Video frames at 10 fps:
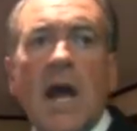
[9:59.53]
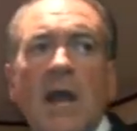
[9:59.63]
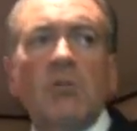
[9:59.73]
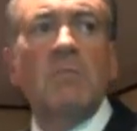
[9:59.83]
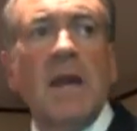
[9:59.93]

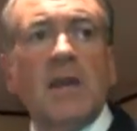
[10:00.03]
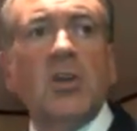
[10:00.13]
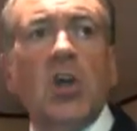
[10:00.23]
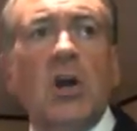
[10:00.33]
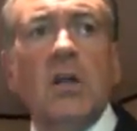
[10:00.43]
I will make a
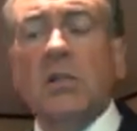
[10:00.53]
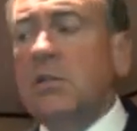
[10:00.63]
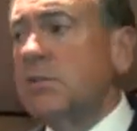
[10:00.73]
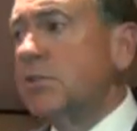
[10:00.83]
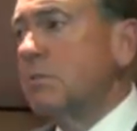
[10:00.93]
call
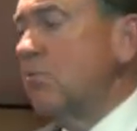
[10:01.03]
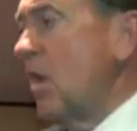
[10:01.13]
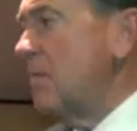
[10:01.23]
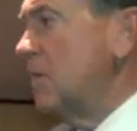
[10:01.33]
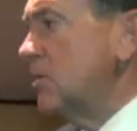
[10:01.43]
to
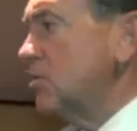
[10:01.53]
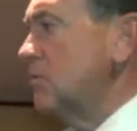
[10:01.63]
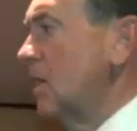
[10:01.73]
Prime Minister